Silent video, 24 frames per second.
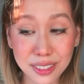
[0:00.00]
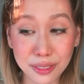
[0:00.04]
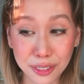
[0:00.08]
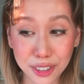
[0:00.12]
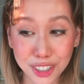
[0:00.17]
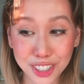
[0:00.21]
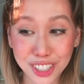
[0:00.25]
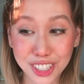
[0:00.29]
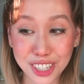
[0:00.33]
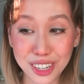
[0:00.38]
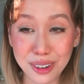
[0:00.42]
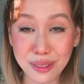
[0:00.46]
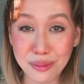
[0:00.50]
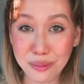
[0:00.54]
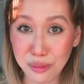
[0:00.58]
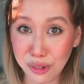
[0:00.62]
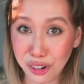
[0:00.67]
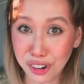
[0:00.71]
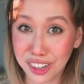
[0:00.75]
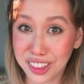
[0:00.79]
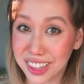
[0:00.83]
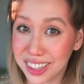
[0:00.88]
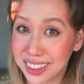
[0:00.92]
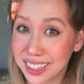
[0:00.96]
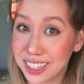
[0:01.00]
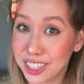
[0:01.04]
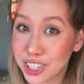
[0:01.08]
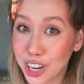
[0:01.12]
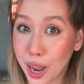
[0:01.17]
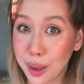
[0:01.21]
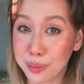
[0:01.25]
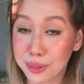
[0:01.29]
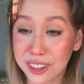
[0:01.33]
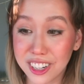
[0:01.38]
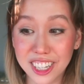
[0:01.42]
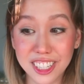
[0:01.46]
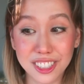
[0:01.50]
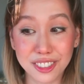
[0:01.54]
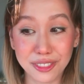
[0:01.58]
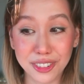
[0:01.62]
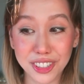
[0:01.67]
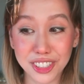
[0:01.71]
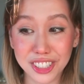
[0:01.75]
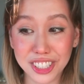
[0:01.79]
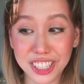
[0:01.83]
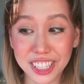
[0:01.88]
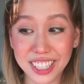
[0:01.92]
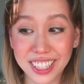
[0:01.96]
version more than the Japanese
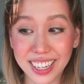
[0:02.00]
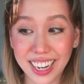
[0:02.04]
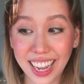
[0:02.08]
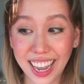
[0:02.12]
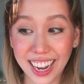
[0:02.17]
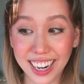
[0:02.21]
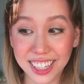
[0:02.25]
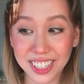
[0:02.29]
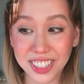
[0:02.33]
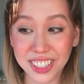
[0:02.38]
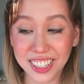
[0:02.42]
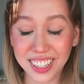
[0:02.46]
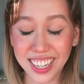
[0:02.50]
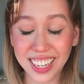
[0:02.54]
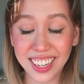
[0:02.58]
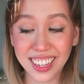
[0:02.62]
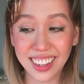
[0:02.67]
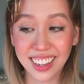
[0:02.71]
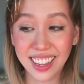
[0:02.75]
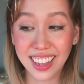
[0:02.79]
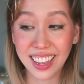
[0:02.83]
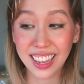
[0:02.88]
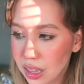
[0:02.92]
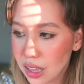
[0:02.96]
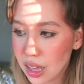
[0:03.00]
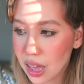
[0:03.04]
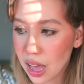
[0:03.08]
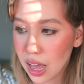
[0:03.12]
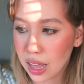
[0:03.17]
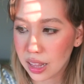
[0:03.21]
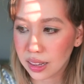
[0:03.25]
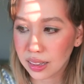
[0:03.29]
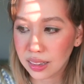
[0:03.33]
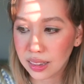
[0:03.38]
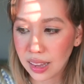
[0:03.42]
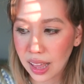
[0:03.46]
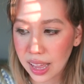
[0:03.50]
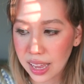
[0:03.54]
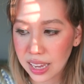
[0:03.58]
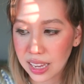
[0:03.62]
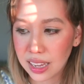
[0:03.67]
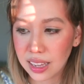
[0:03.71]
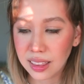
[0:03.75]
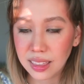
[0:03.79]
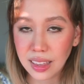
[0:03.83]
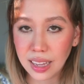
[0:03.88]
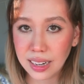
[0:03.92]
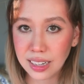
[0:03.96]
version, actually. I
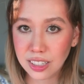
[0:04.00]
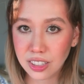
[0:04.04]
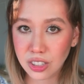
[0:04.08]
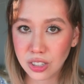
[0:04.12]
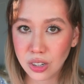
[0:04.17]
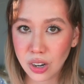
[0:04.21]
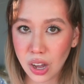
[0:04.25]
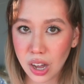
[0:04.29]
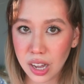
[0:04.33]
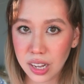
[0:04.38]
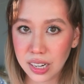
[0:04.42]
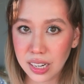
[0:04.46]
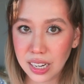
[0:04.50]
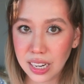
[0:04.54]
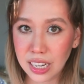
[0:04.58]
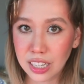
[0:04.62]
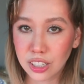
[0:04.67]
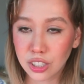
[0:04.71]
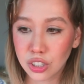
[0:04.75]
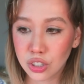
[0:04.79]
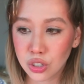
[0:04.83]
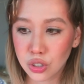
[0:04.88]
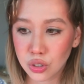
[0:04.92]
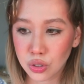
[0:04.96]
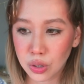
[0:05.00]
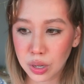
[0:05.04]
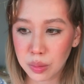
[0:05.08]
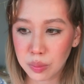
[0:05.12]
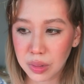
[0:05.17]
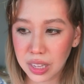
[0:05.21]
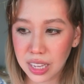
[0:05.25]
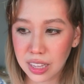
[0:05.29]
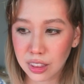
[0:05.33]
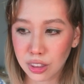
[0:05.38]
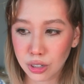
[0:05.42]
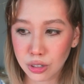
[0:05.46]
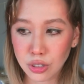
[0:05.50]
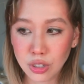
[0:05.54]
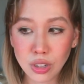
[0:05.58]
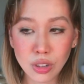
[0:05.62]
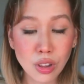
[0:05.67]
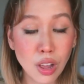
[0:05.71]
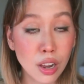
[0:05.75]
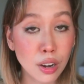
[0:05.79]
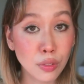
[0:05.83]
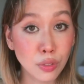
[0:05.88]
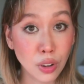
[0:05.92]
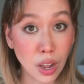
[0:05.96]
like that it's not extremely, there's a
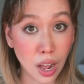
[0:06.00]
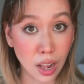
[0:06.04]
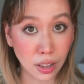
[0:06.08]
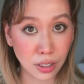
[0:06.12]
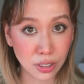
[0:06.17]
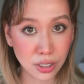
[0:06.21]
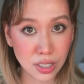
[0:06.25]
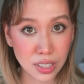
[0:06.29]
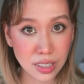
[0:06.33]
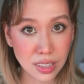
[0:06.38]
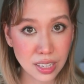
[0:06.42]
lot of color in